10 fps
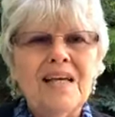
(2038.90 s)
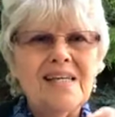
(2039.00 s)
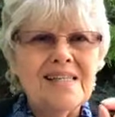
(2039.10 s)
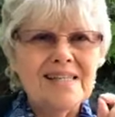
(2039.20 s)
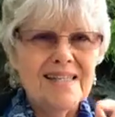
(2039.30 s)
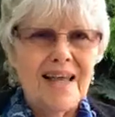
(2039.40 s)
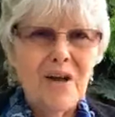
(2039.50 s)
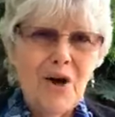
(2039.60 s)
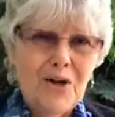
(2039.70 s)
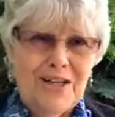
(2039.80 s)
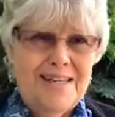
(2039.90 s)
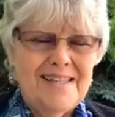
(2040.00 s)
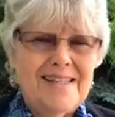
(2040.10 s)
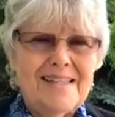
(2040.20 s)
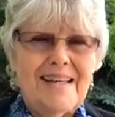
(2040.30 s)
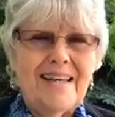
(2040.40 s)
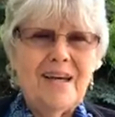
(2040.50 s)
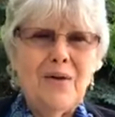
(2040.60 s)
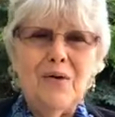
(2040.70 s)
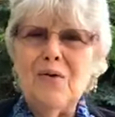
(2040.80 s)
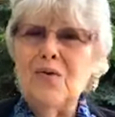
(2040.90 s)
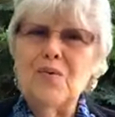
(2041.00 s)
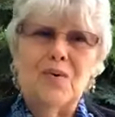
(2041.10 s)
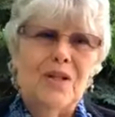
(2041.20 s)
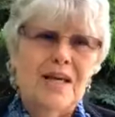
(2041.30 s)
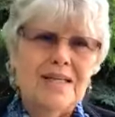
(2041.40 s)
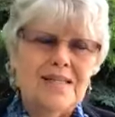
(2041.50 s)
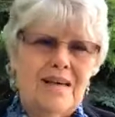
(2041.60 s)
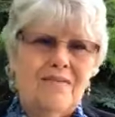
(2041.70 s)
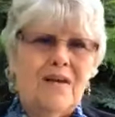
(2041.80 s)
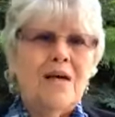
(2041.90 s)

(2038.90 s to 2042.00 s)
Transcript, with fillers: because this lightheartedness is going to carry you through a lot of stuff.